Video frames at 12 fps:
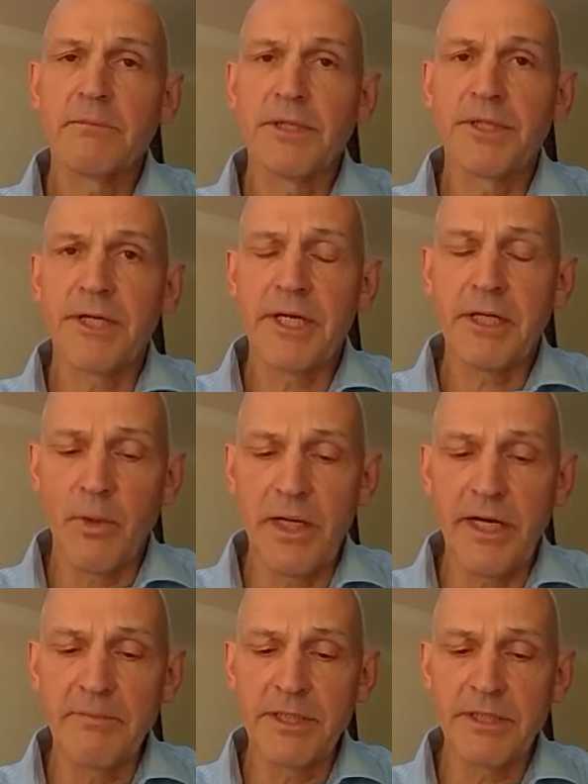But the
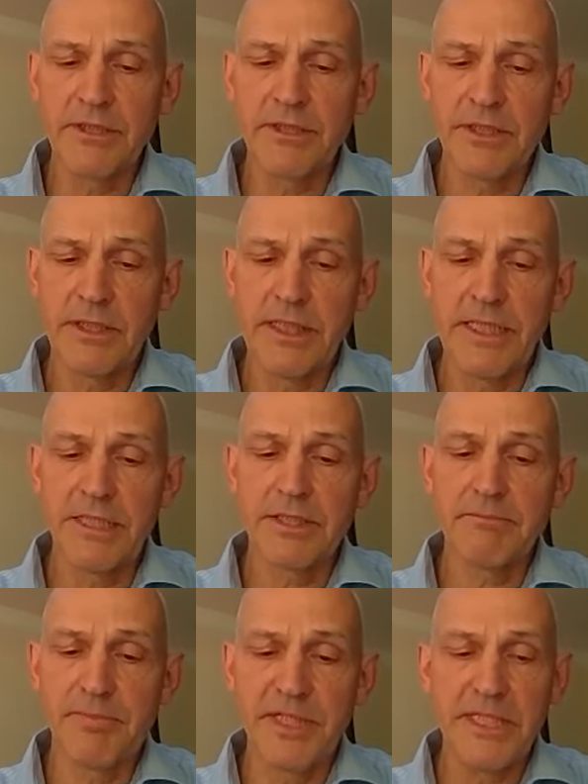requirement to eat
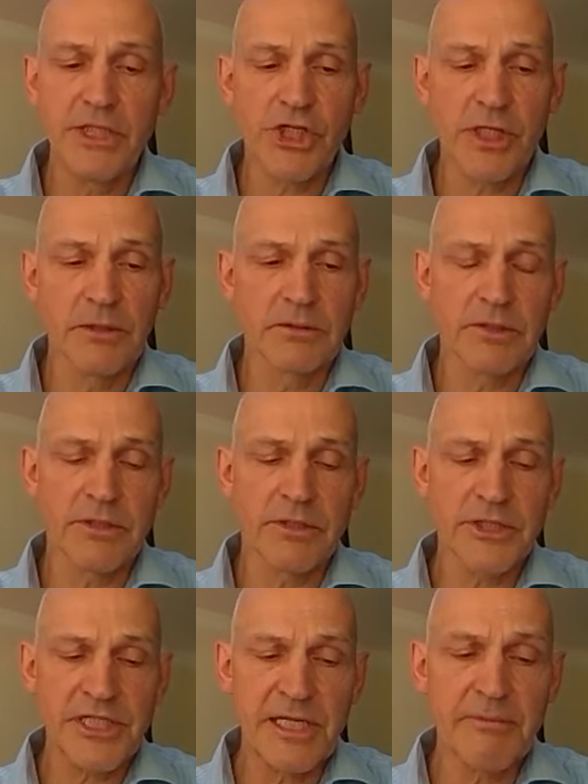pre-chilled or
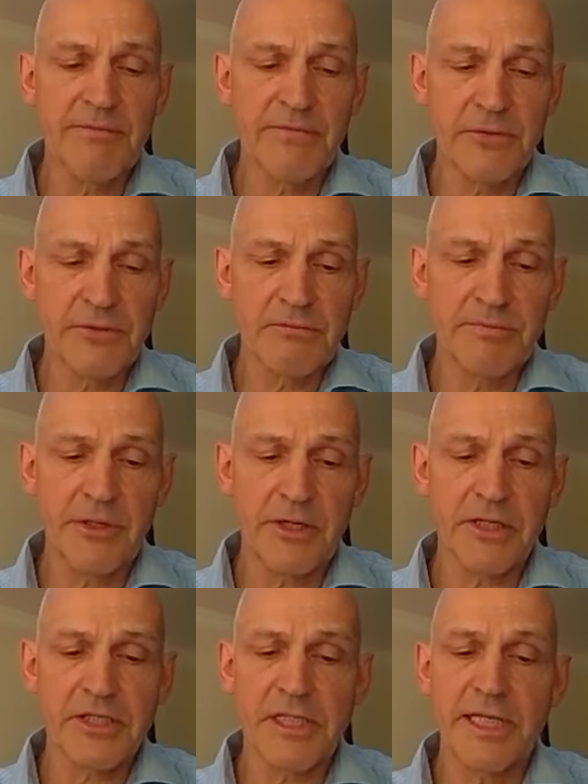semi-frozen
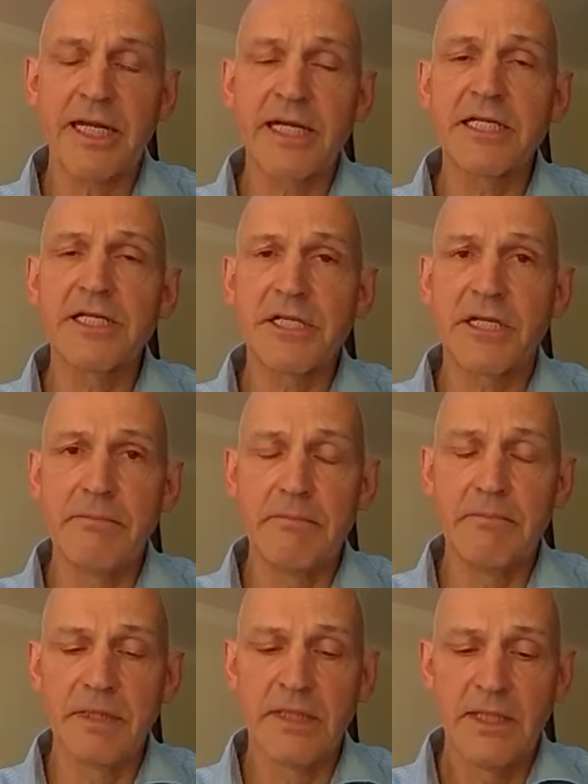products like ice
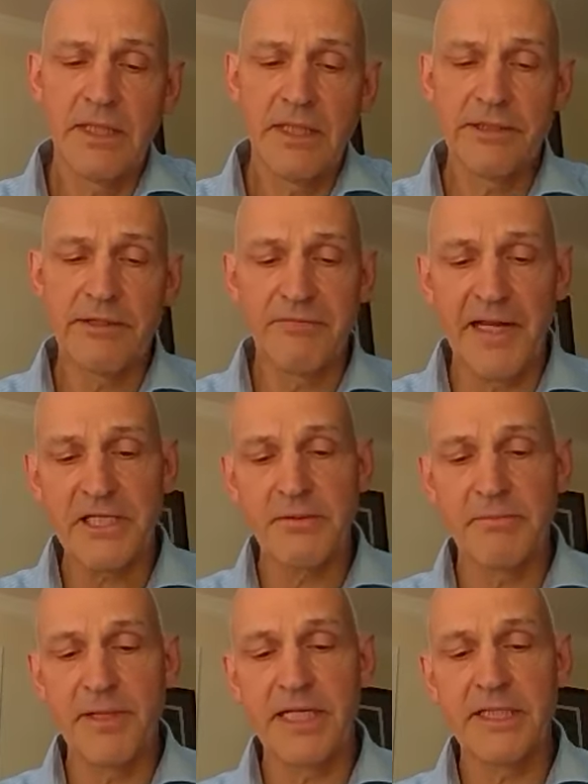cream and the
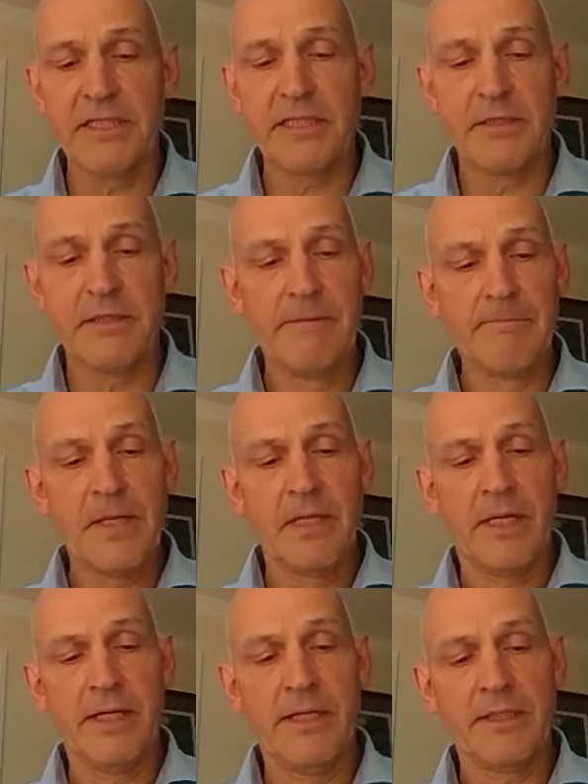flexibility
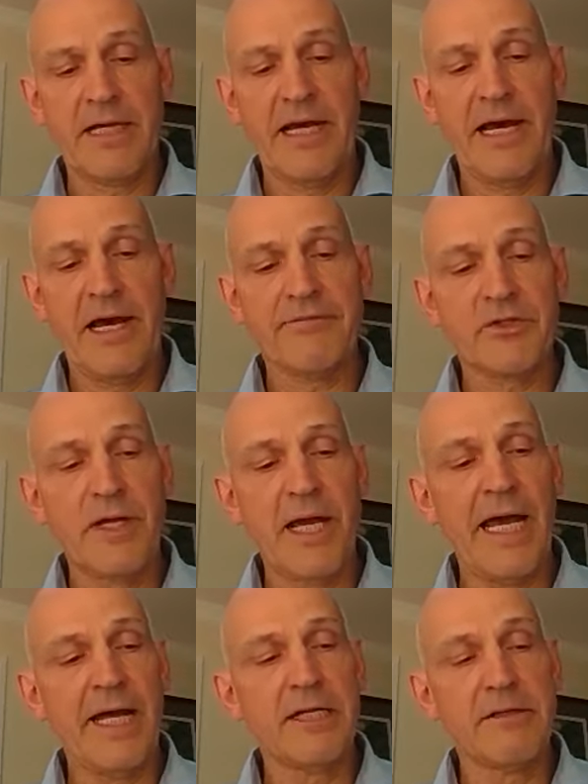to have to
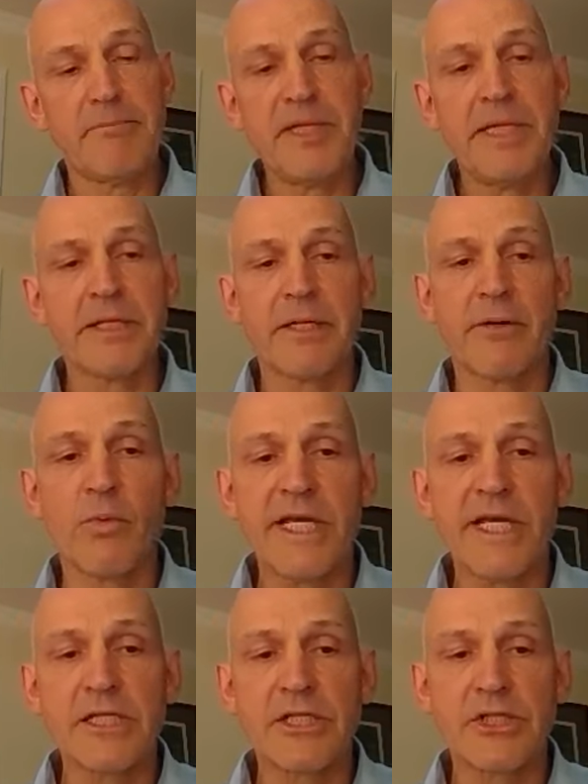hand beer and
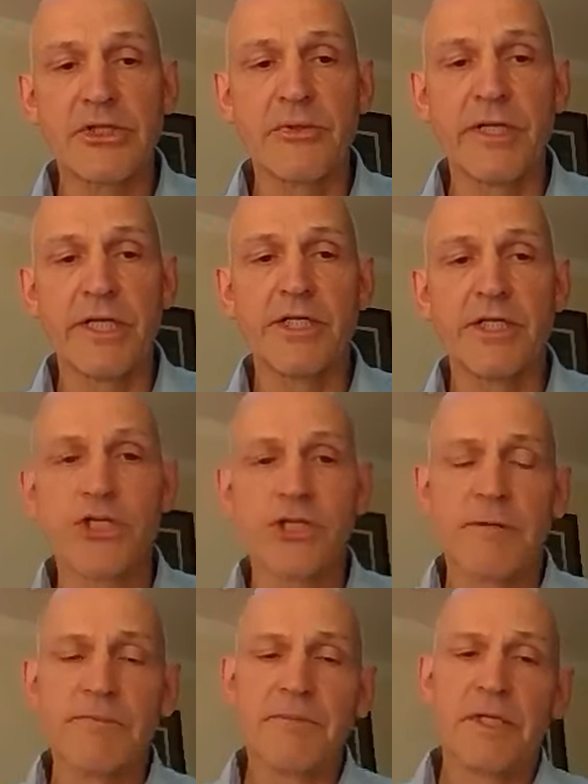wine storage
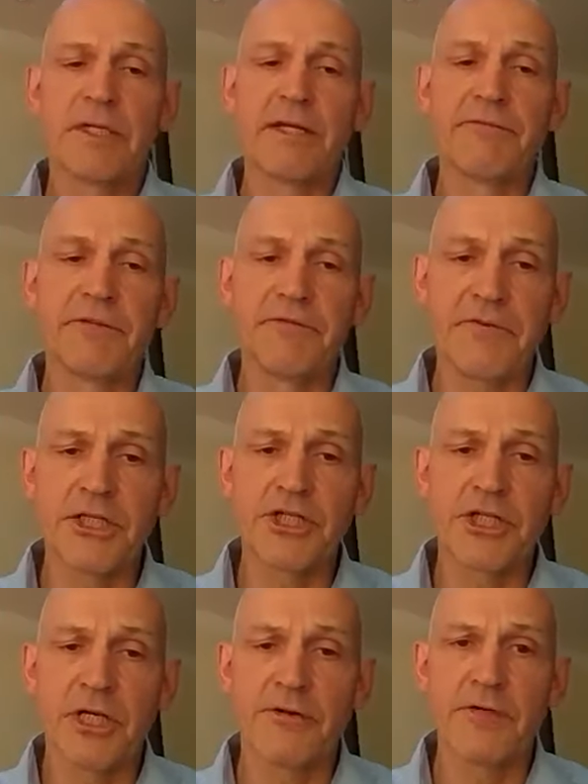give the
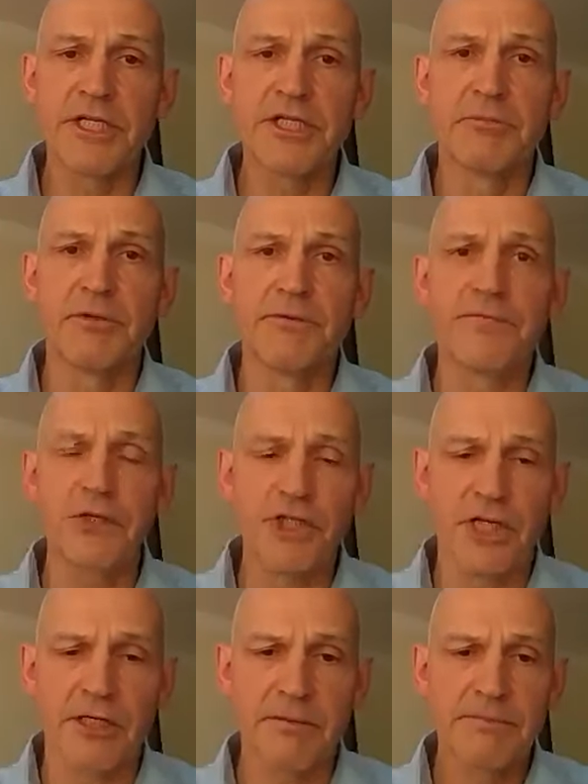fridge a reasonable
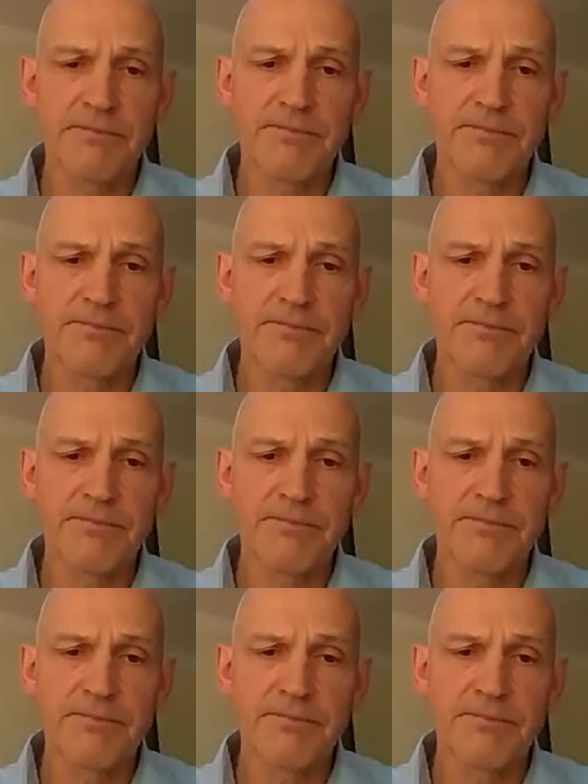future.